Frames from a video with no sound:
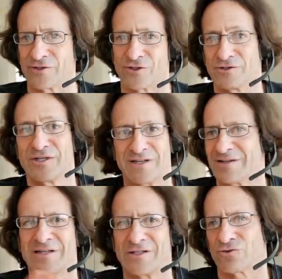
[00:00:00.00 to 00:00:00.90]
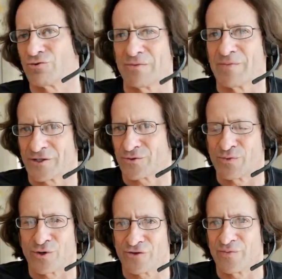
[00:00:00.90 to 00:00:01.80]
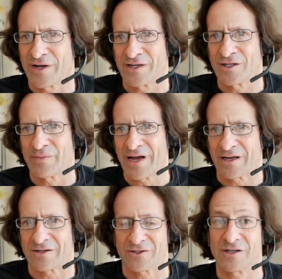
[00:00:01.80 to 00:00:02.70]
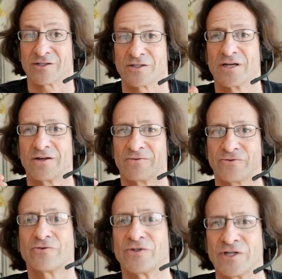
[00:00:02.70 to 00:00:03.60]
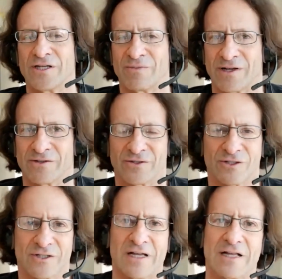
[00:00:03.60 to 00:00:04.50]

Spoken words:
So you need at least 3 months worth of money in the bank. So that's 15 months.